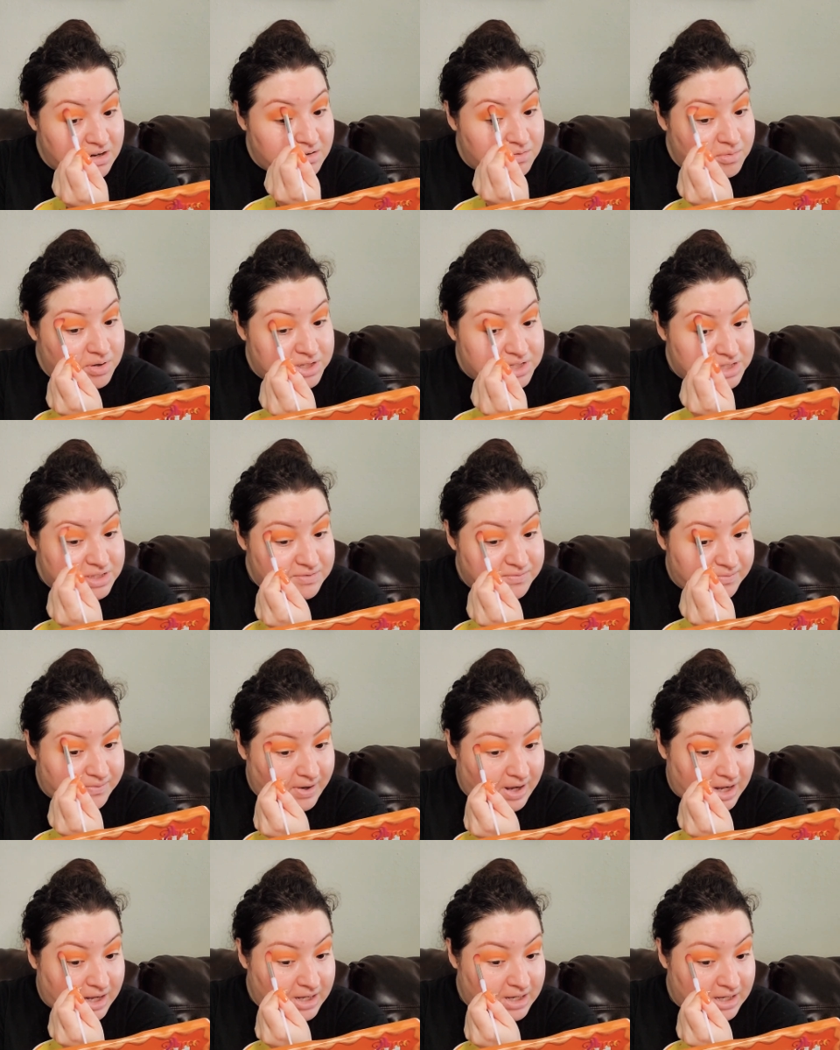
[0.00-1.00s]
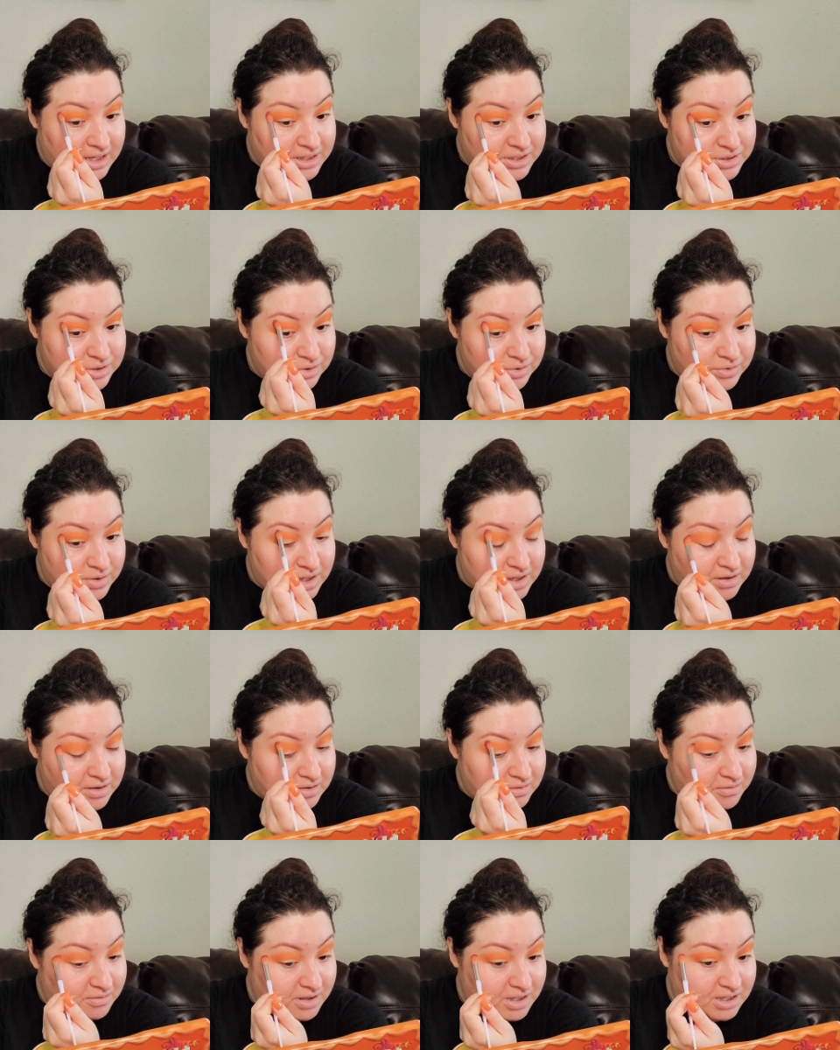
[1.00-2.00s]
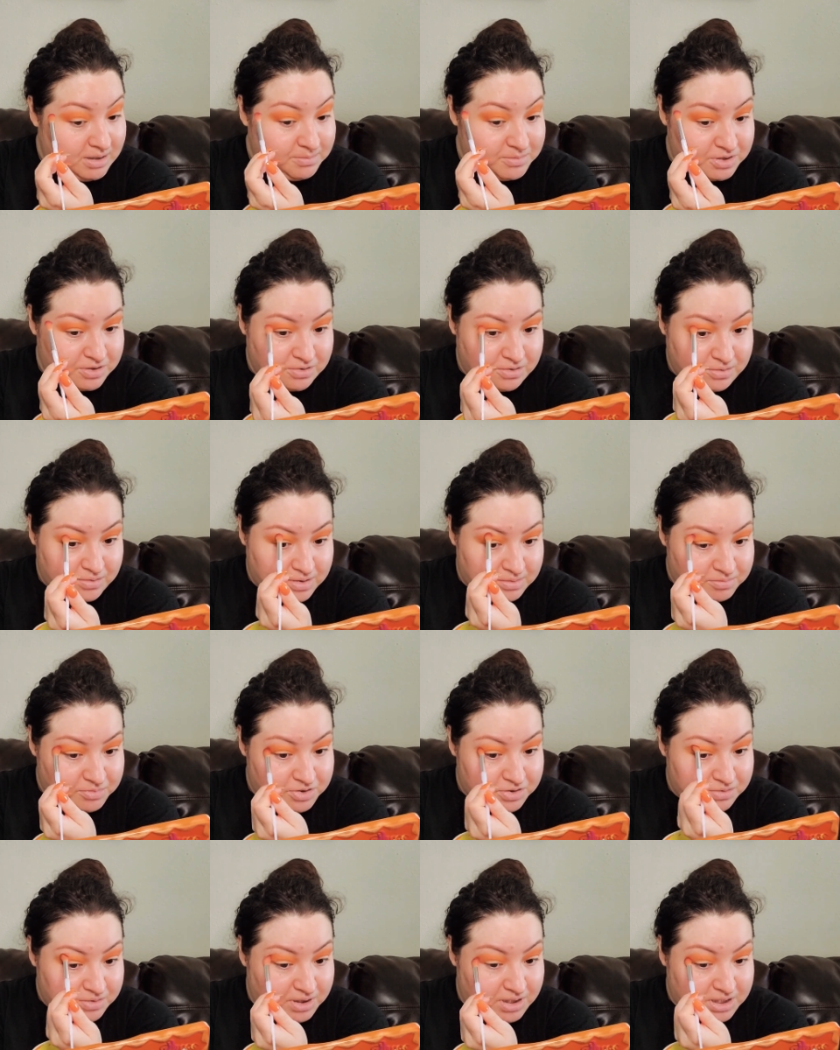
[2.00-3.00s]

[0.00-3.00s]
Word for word: Which is fine, I don't. I don't claim to know what I'm doing.